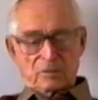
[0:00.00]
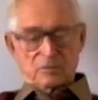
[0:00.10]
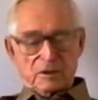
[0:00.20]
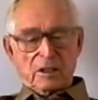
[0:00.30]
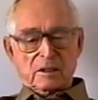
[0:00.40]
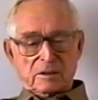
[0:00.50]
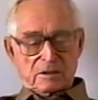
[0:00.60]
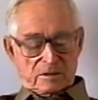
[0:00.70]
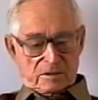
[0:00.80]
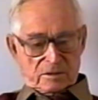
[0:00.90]
we got
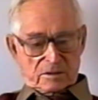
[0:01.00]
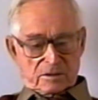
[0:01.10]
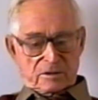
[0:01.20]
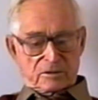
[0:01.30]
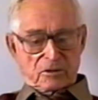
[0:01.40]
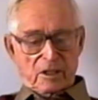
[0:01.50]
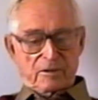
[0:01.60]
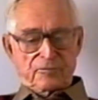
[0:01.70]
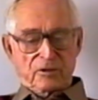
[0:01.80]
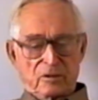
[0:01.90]
to
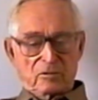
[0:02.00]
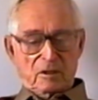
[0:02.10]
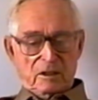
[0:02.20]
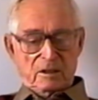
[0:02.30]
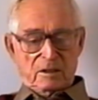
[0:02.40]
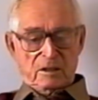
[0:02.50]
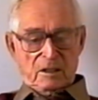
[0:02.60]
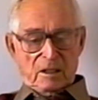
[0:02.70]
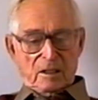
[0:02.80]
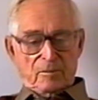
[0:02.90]
Grandfield.
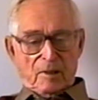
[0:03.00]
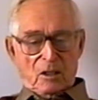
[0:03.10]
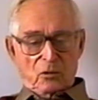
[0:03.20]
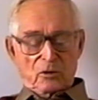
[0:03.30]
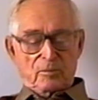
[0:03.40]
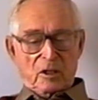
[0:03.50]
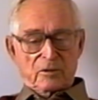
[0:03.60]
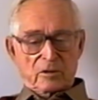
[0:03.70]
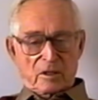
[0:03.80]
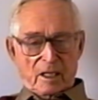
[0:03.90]
My older
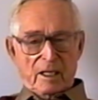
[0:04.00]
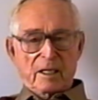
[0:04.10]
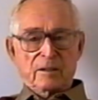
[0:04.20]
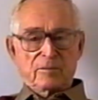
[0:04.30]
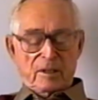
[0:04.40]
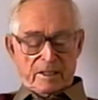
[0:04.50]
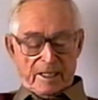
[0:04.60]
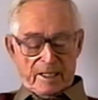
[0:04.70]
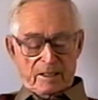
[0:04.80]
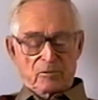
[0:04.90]
brother and I, my
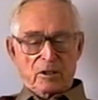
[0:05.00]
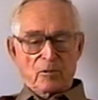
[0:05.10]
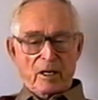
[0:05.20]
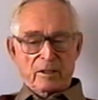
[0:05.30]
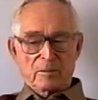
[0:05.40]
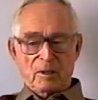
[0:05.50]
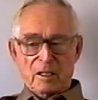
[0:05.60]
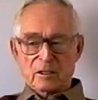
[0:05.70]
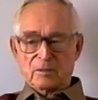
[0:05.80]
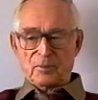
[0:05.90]
dad, we ran the
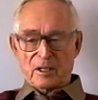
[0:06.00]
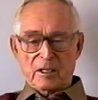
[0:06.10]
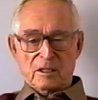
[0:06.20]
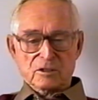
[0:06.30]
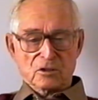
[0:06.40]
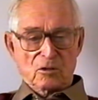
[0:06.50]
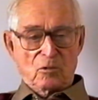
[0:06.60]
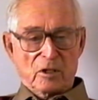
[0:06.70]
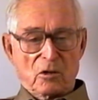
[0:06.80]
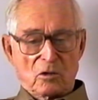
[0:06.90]
bottling plant as a little
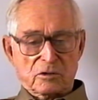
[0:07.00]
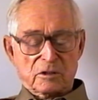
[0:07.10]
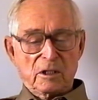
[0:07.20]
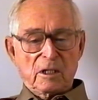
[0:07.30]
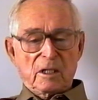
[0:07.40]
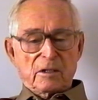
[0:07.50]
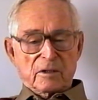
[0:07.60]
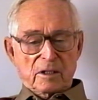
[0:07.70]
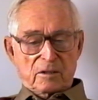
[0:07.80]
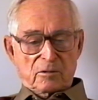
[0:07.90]
one-horse
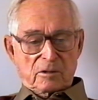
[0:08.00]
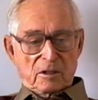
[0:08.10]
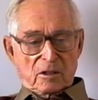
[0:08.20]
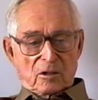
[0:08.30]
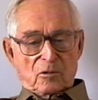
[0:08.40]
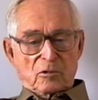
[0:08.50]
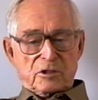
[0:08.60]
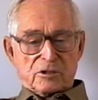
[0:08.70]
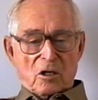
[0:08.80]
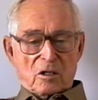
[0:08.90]
thing. We
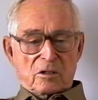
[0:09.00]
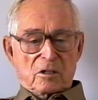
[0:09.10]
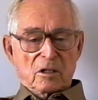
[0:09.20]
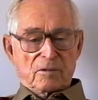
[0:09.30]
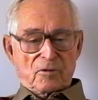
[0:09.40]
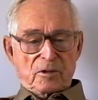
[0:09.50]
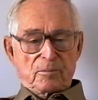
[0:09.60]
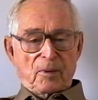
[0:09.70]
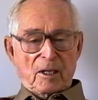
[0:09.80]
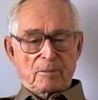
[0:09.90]
started delivering
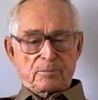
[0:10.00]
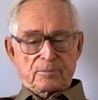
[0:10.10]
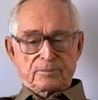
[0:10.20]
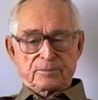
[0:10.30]
pop